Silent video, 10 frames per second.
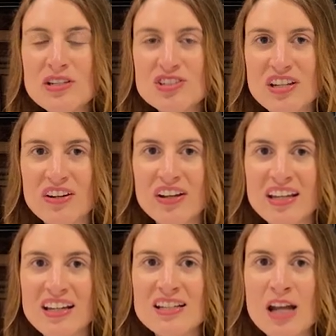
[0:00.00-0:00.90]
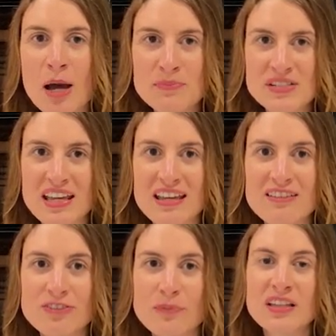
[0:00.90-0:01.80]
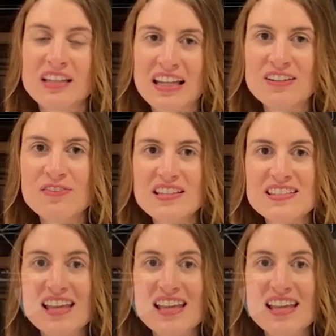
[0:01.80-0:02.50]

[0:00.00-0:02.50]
be sharing an update from the land of the